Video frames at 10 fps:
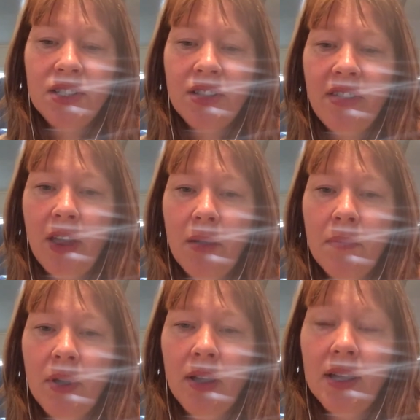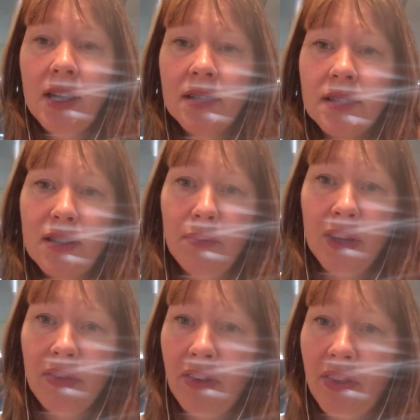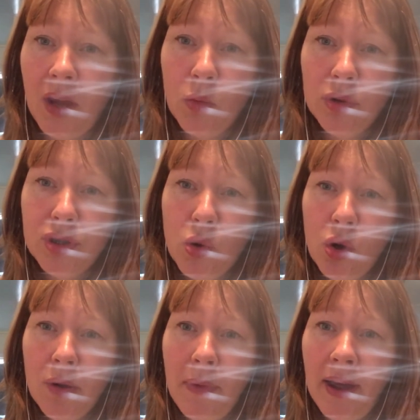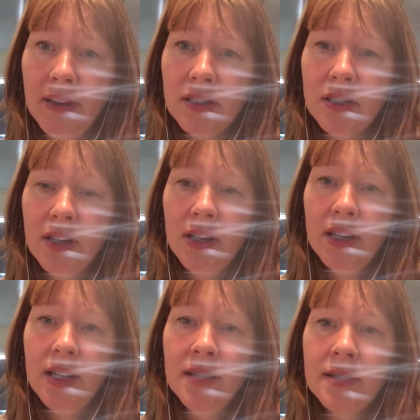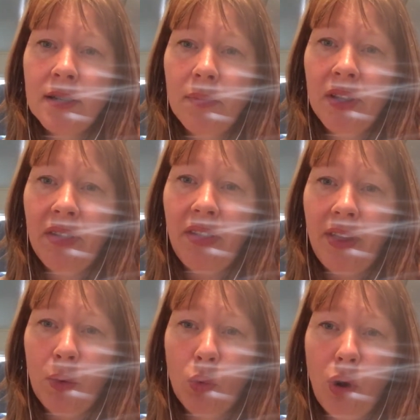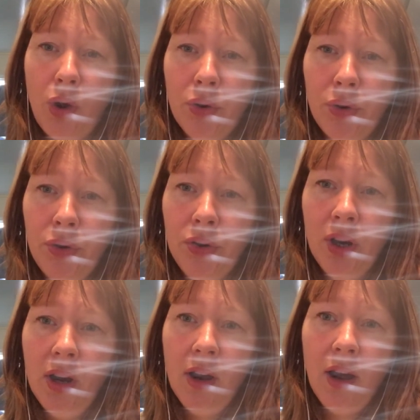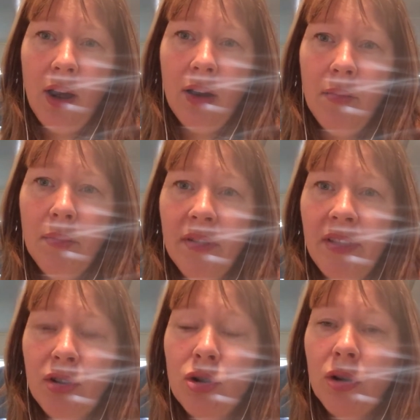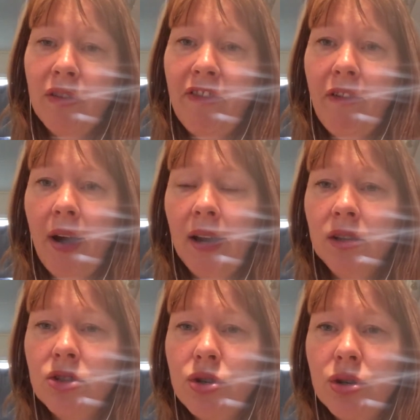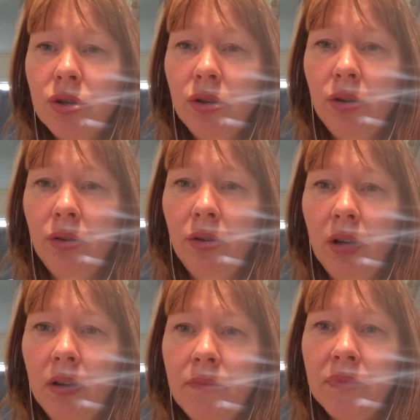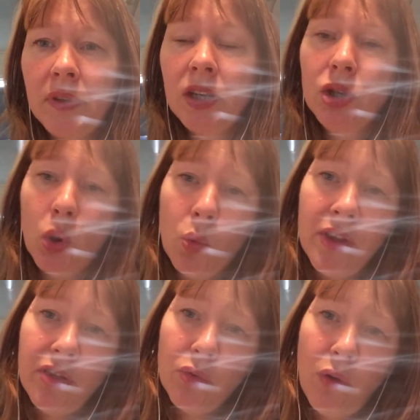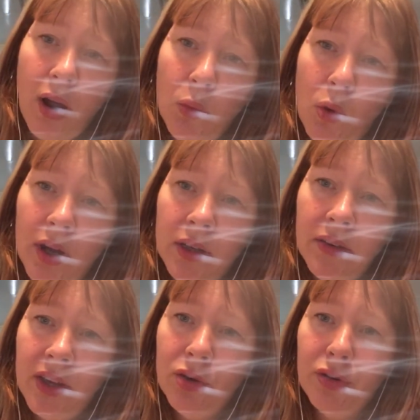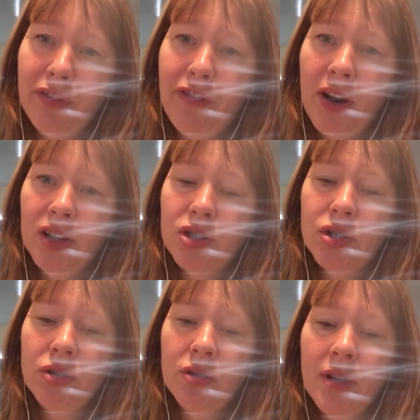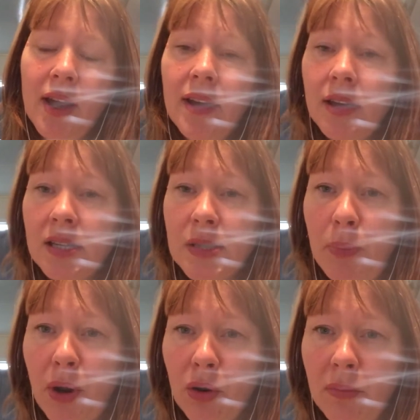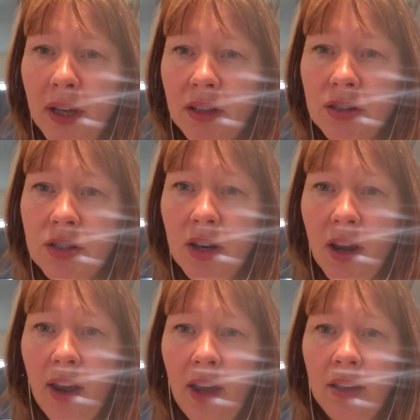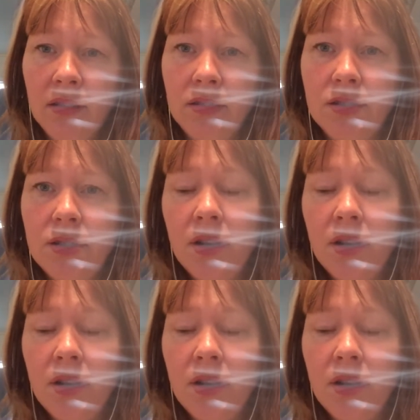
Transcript: to them is something that they will talk about, is something that they will own. They're not afraid to, you know, with the right one, they're not afraid to experiment and,